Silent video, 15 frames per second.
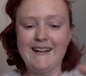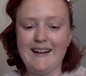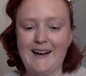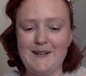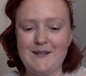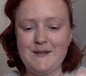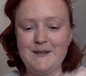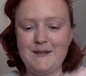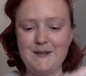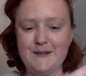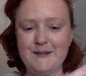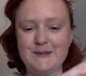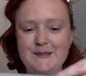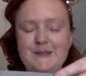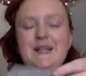
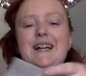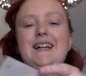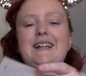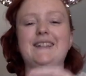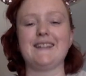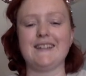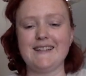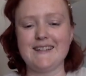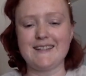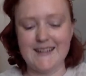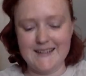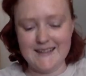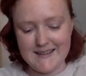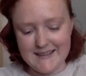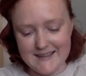Oh, excellent.
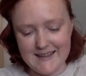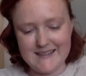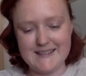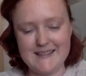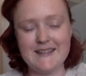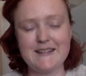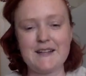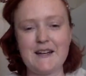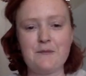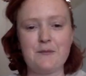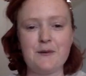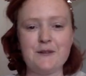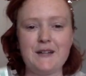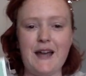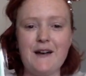And then the next thing that I
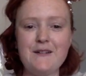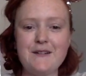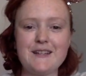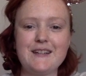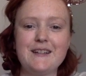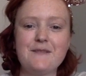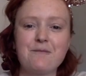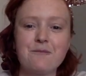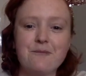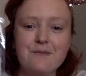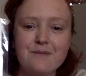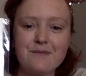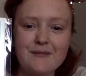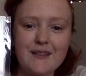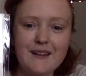pulled out
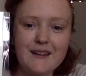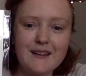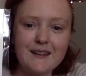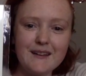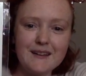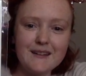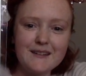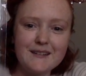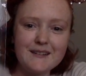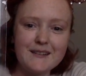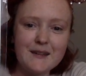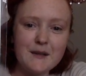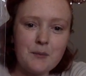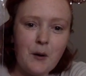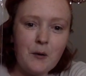is
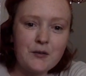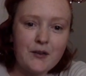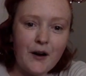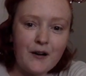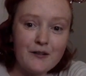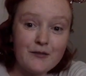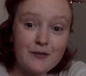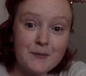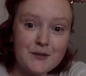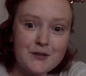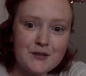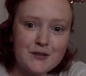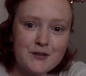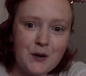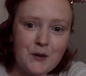the postcard for
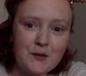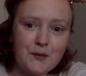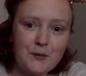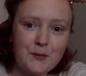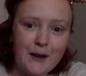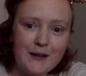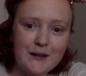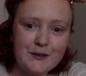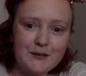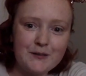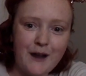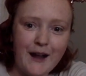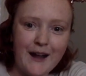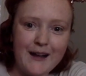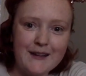Mister Toad's Wild
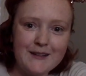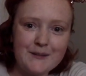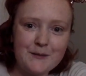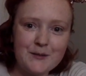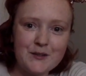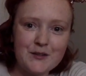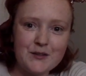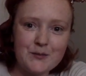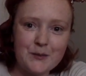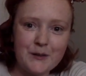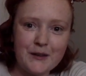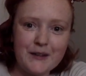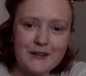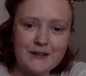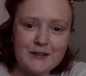Ride, which is one
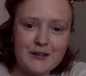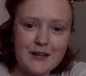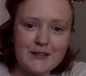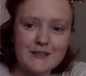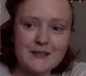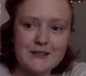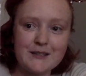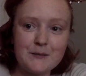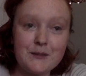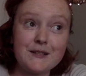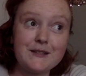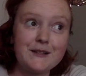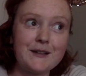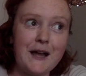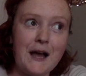of the attractions that we
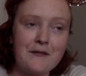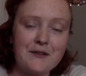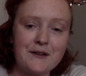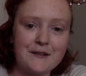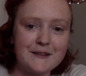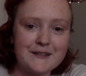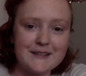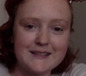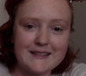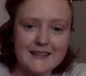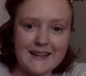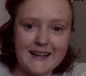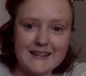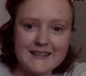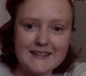still have here in
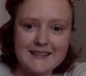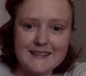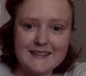Disneyland.